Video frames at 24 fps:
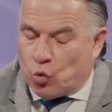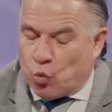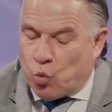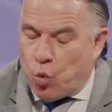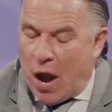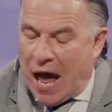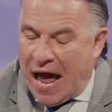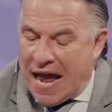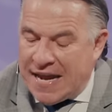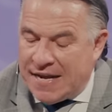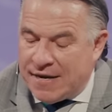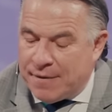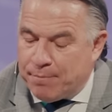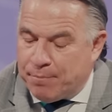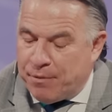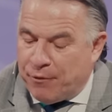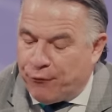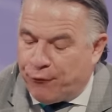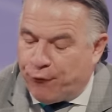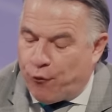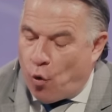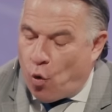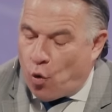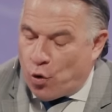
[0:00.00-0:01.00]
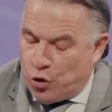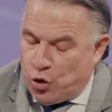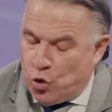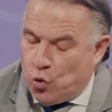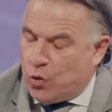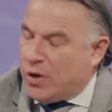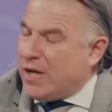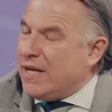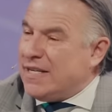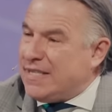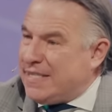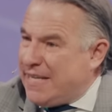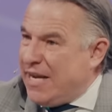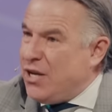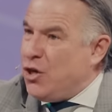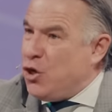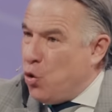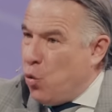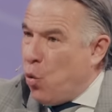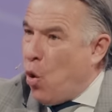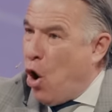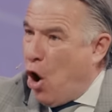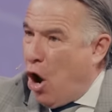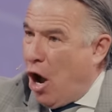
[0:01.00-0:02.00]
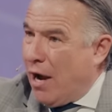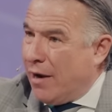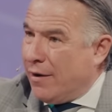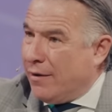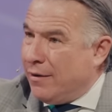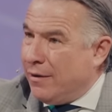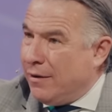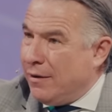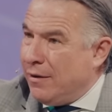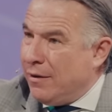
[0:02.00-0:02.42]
right before you continue on.